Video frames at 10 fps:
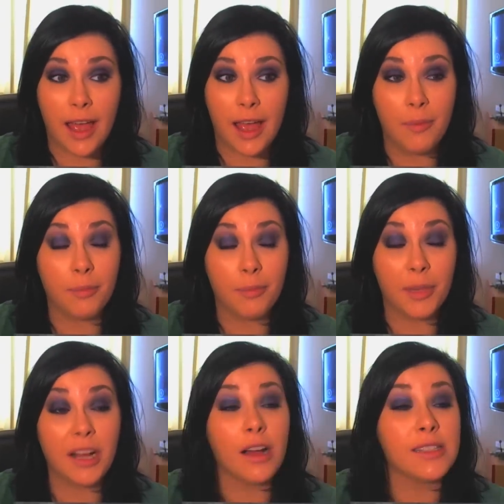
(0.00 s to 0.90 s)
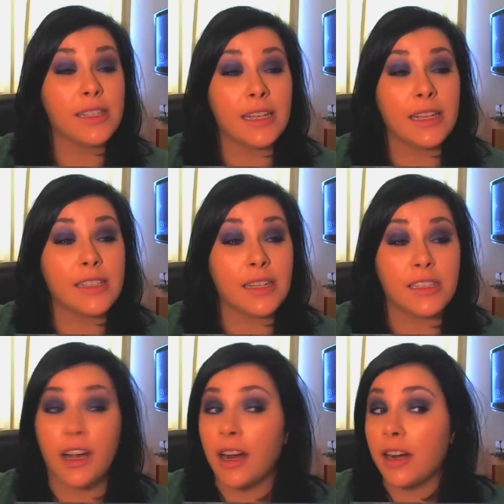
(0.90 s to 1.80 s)
and because it is a
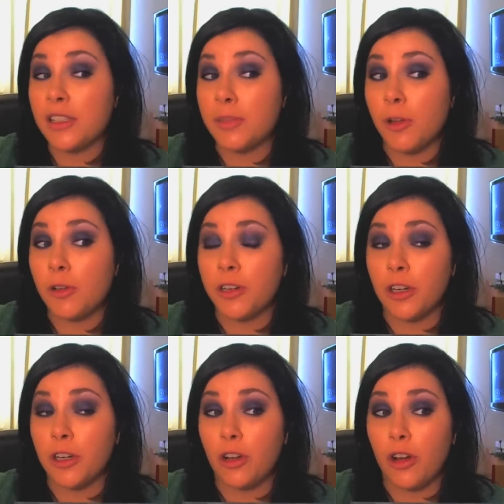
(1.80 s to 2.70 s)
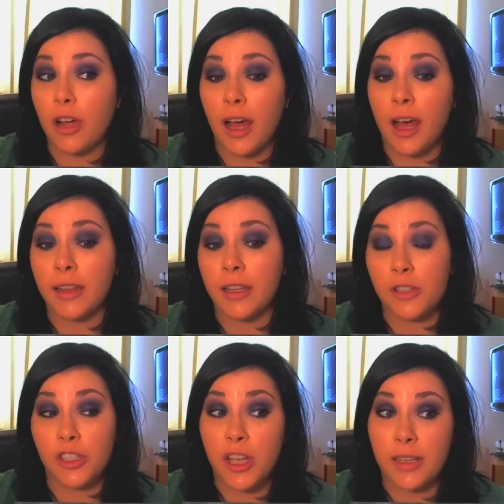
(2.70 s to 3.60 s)
dark smouldering look and
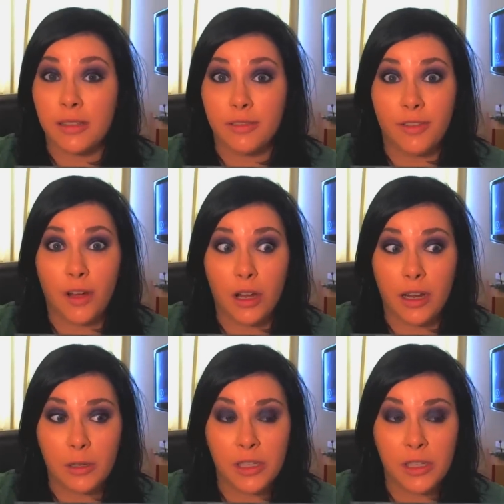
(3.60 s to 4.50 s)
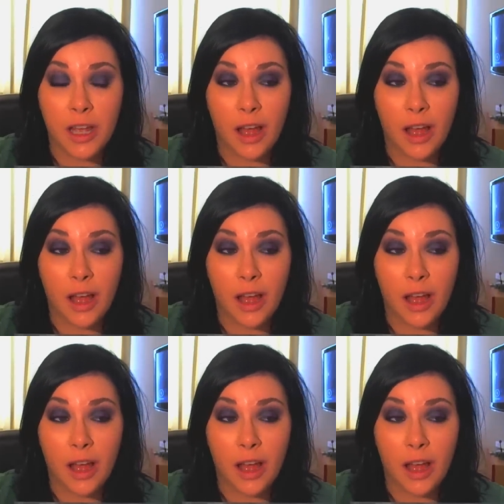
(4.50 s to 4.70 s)
there's a chance of fallout,